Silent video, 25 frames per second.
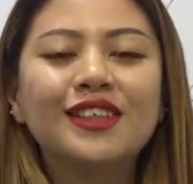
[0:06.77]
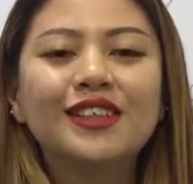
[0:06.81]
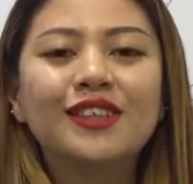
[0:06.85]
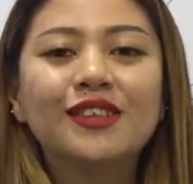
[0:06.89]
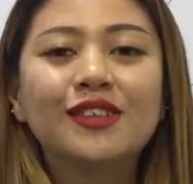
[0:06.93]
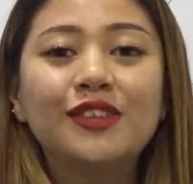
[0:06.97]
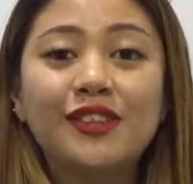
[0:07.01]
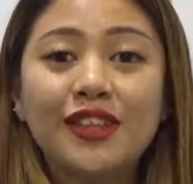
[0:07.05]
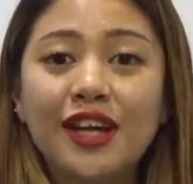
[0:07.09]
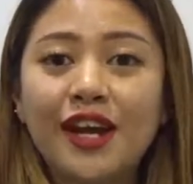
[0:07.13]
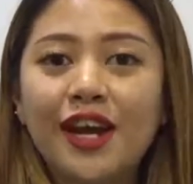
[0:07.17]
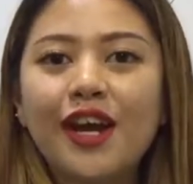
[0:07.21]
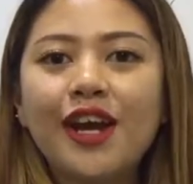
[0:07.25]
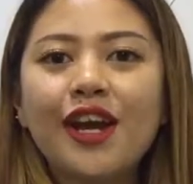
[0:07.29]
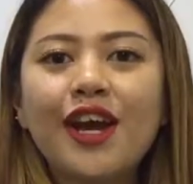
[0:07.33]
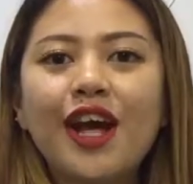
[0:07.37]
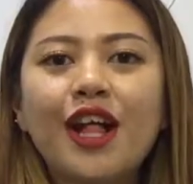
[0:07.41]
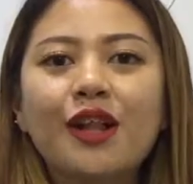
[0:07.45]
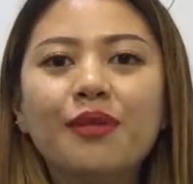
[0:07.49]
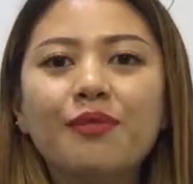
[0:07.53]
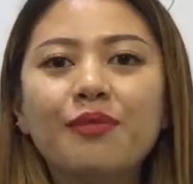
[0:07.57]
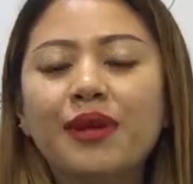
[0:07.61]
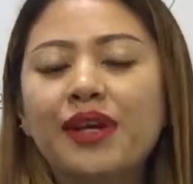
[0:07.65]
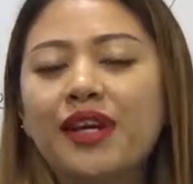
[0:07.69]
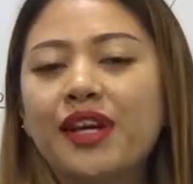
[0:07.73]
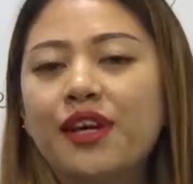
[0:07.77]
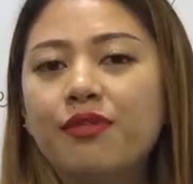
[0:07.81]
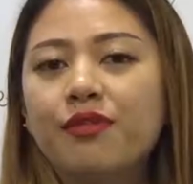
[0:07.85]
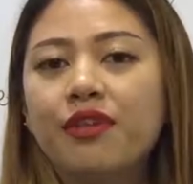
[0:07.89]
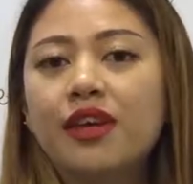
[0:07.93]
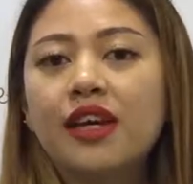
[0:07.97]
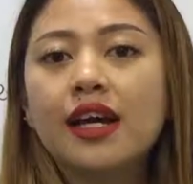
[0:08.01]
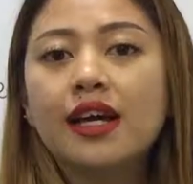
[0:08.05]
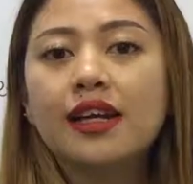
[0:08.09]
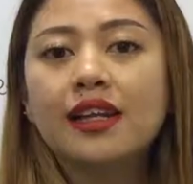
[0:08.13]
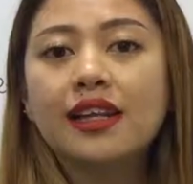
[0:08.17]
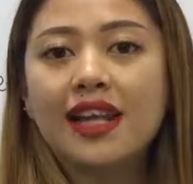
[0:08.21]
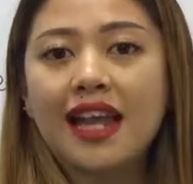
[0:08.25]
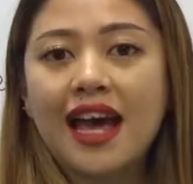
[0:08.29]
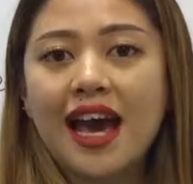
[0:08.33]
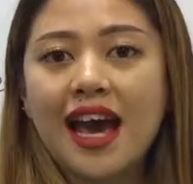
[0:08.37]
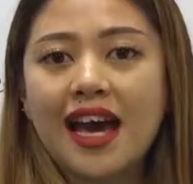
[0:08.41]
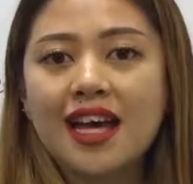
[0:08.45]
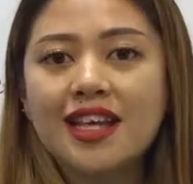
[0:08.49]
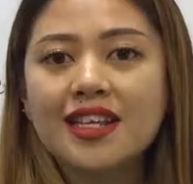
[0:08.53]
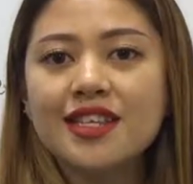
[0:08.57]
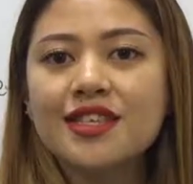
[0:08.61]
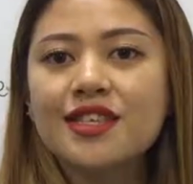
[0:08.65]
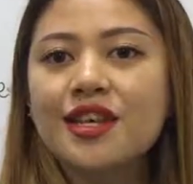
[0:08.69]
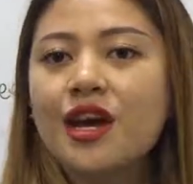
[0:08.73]
Today, I'll be giving a
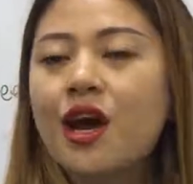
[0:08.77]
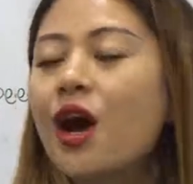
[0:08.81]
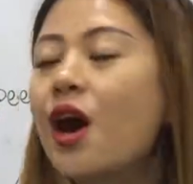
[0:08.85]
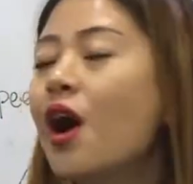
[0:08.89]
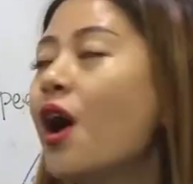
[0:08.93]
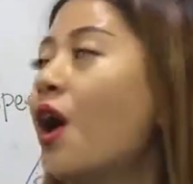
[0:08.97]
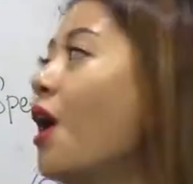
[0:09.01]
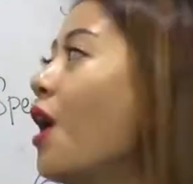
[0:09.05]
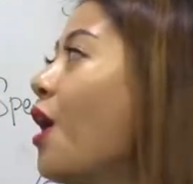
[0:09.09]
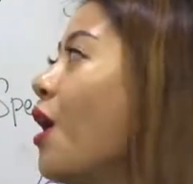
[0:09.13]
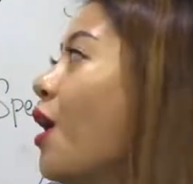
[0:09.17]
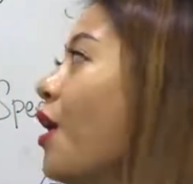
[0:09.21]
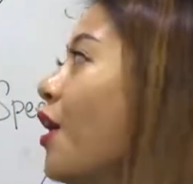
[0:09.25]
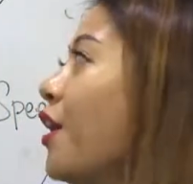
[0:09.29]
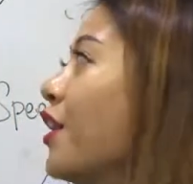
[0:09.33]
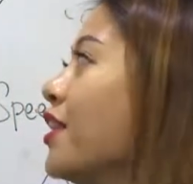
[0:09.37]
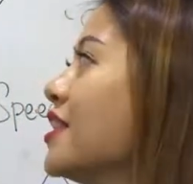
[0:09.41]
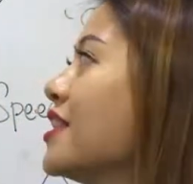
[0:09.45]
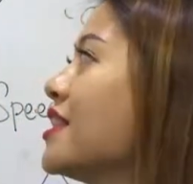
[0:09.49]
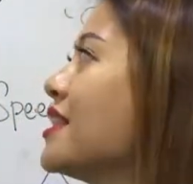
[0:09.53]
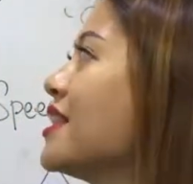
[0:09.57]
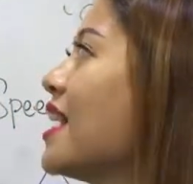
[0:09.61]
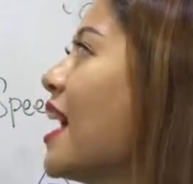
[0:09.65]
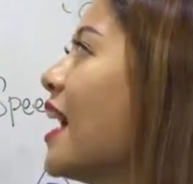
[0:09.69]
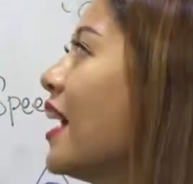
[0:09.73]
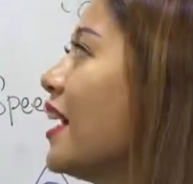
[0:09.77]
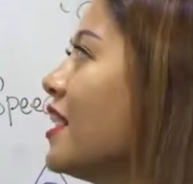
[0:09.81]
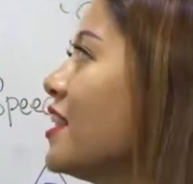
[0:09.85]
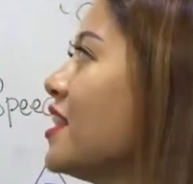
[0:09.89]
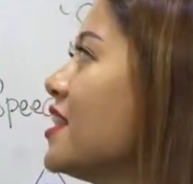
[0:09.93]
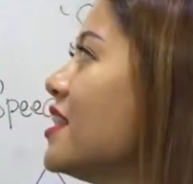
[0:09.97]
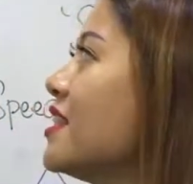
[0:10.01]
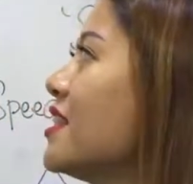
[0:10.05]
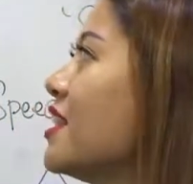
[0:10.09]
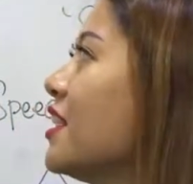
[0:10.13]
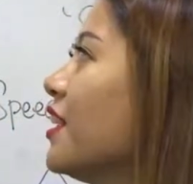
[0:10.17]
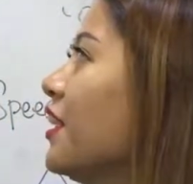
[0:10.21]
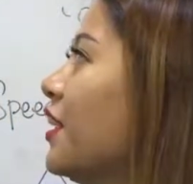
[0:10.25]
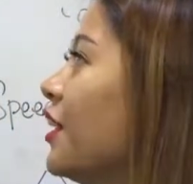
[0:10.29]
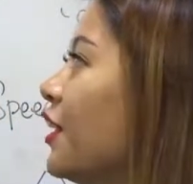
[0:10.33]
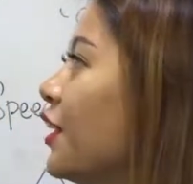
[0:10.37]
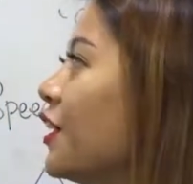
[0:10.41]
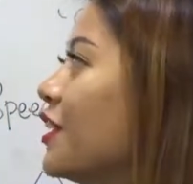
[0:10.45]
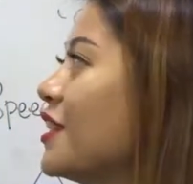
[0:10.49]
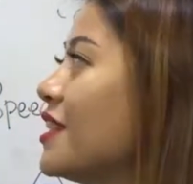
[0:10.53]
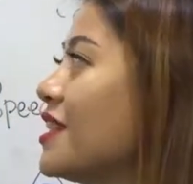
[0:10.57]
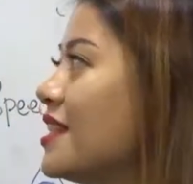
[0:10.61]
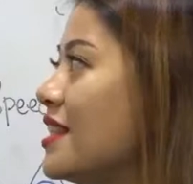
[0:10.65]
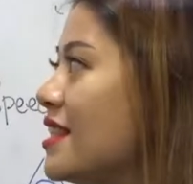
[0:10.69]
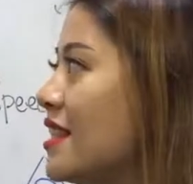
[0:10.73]
class on Science
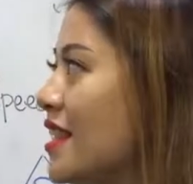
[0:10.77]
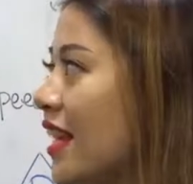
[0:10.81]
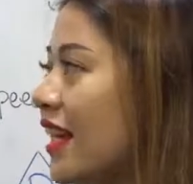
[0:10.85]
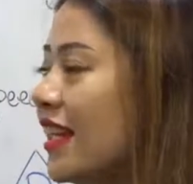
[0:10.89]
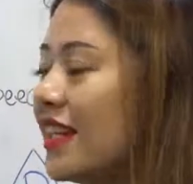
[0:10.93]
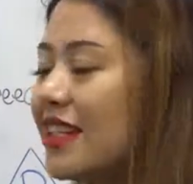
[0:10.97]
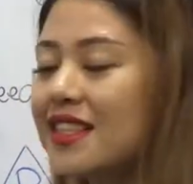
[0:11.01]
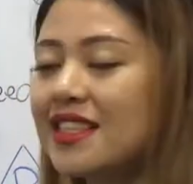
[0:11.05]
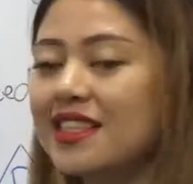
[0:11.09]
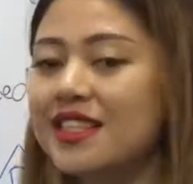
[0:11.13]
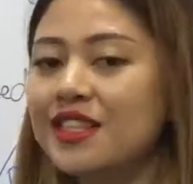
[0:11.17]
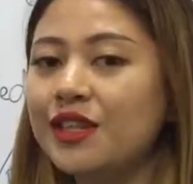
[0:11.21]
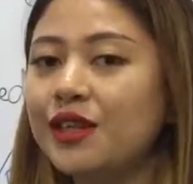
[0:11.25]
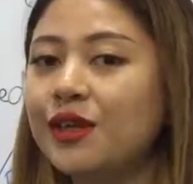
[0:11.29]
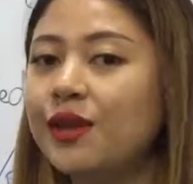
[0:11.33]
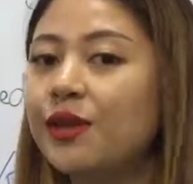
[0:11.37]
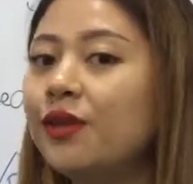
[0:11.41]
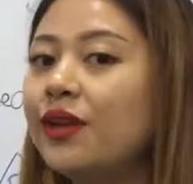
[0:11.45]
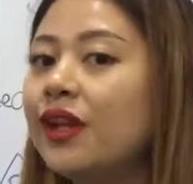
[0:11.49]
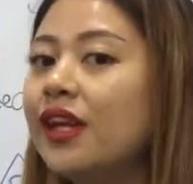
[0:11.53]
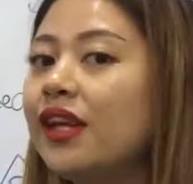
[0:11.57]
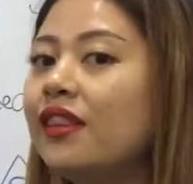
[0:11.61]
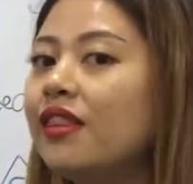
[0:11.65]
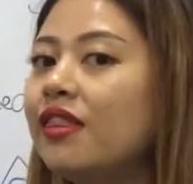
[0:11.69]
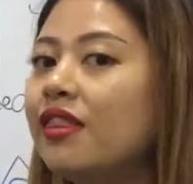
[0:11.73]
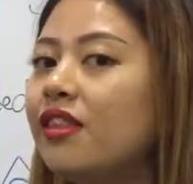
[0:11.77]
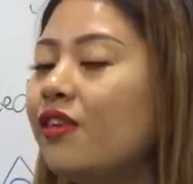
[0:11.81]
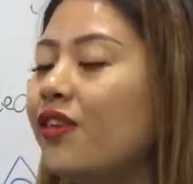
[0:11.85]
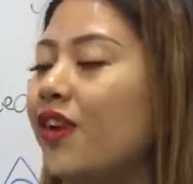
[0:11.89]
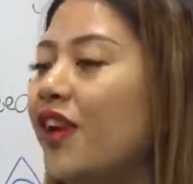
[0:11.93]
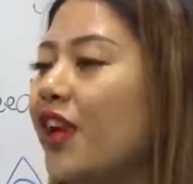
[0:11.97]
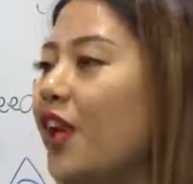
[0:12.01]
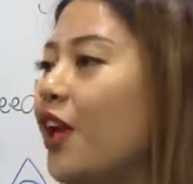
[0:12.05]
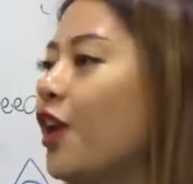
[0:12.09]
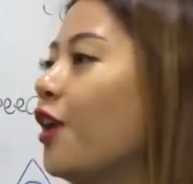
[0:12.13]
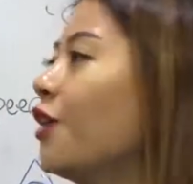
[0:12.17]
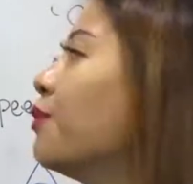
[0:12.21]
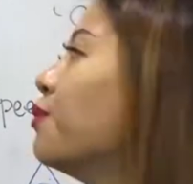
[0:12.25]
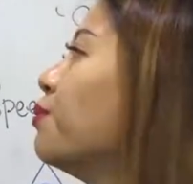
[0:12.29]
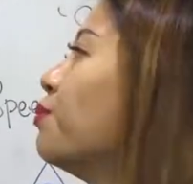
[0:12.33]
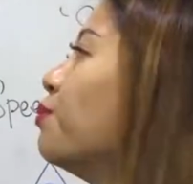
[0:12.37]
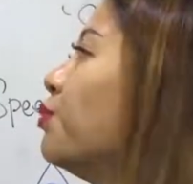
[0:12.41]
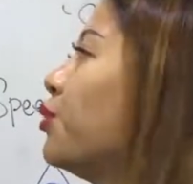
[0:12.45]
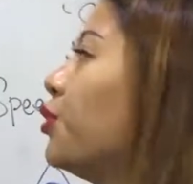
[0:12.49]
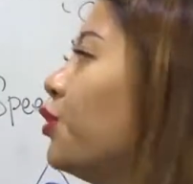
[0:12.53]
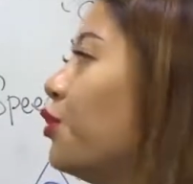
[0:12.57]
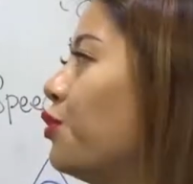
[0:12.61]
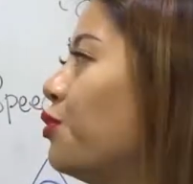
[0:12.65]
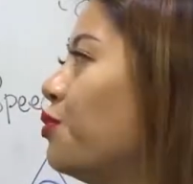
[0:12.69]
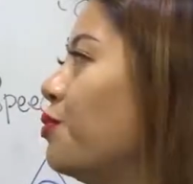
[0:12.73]
Year 6, Unit 3,
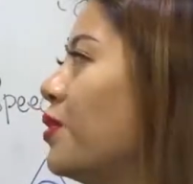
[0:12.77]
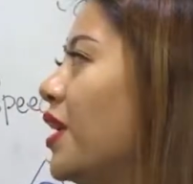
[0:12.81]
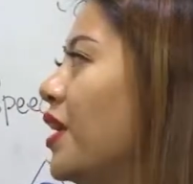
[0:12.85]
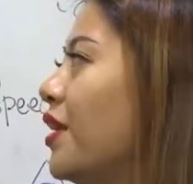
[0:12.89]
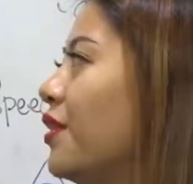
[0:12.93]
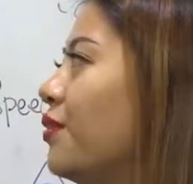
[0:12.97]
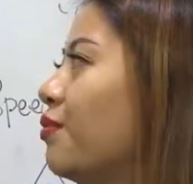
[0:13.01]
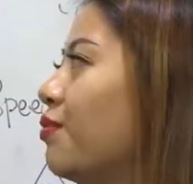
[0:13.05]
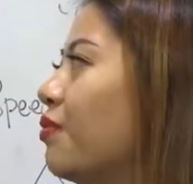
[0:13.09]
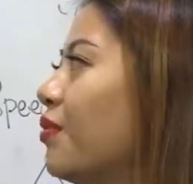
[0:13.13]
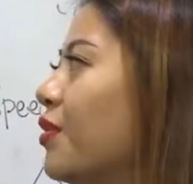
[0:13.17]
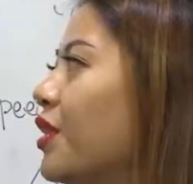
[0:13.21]
Movement.